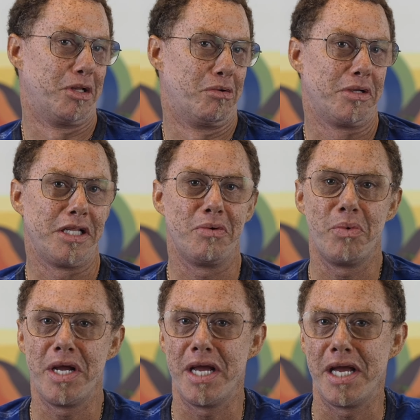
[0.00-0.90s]
blowing in the
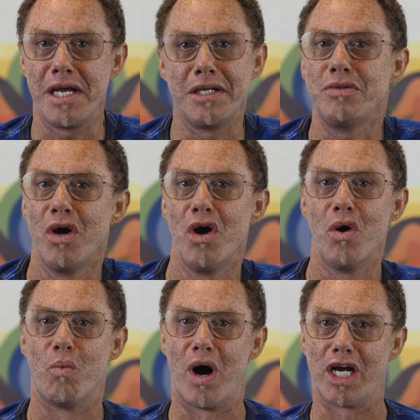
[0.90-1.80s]
wind,
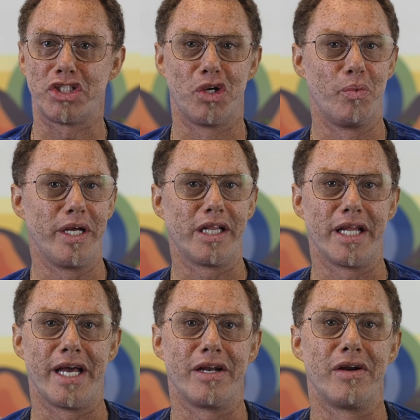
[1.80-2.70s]
wash it a week
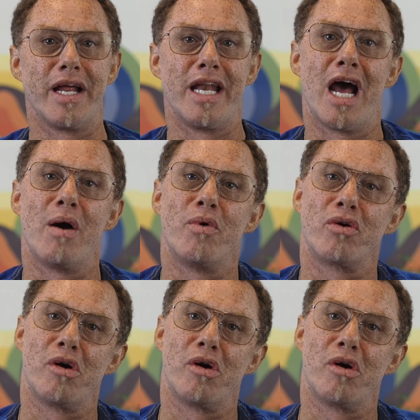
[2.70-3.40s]
later, and now it won't